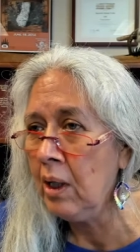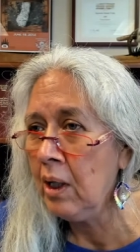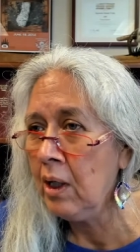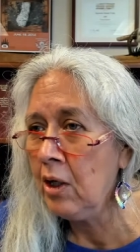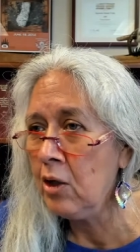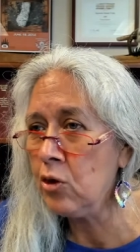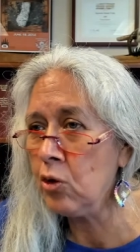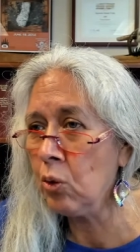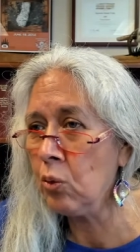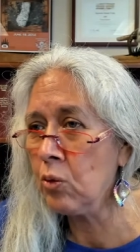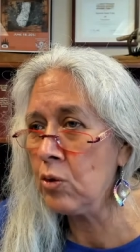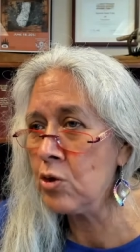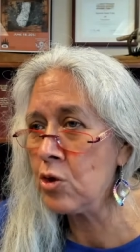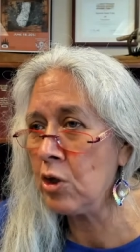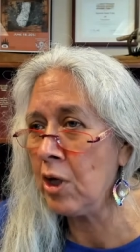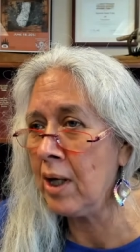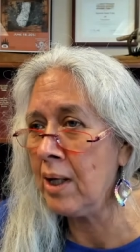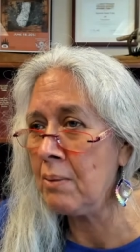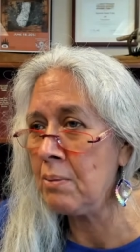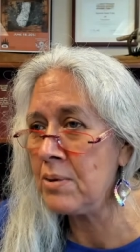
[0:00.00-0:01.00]
told
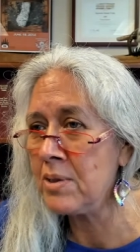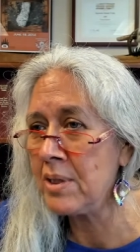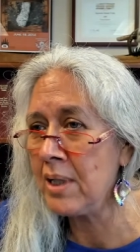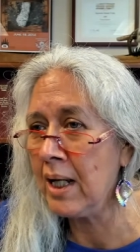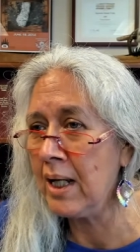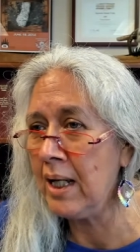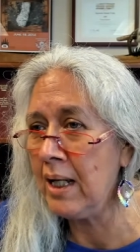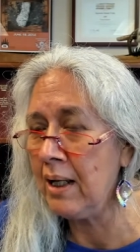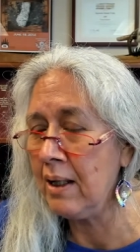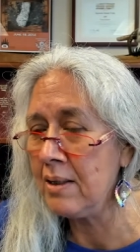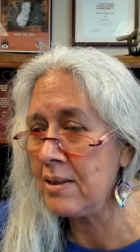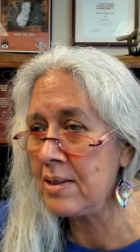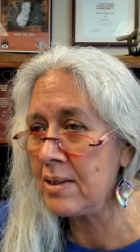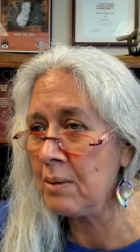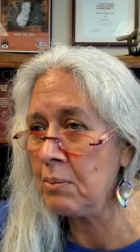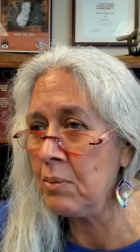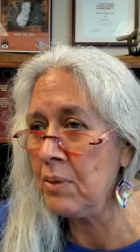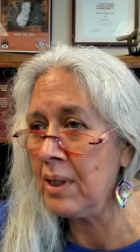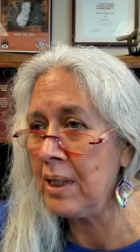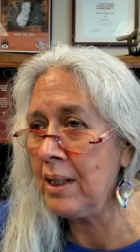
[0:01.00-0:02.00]
tribes that
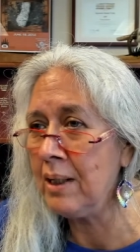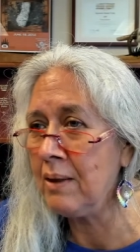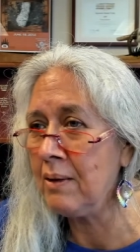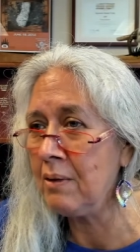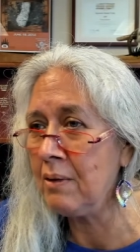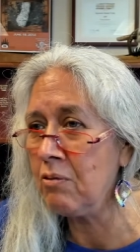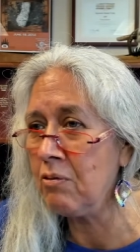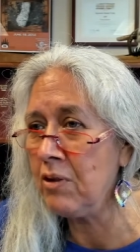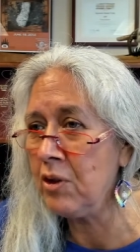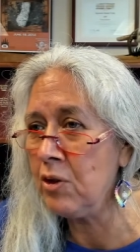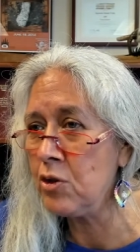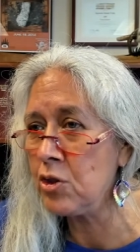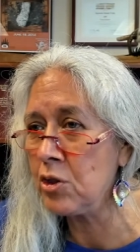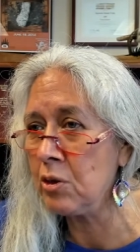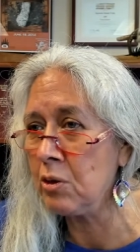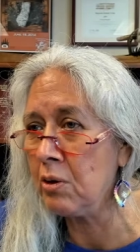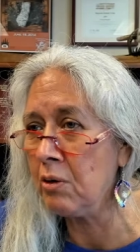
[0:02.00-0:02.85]
someday in the future,